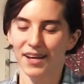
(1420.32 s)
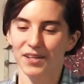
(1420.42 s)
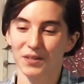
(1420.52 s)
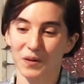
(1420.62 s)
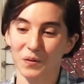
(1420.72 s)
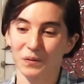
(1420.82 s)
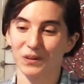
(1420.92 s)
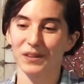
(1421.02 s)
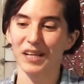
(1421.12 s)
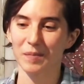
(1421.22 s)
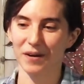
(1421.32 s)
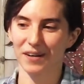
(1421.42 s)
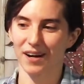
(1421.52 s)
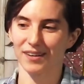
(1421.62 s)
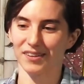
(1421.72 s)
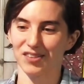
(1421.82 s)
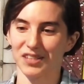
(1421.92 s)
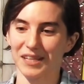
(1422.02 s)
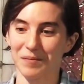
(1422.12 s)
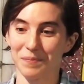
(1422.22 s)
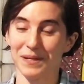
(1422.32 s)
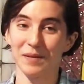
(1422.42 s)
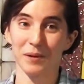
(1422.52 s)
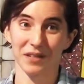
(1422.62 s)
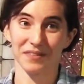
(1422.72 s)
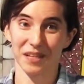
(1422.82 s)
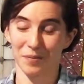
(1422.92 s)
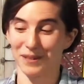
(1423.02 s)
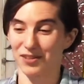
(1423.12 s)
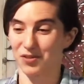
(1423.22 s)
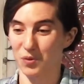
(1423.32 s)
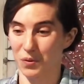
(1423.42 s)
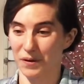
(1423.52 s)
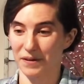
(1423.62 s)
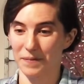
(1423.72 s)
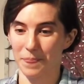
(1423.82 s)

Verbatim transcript: So learning about ecology can be a bit of a double-edged sword.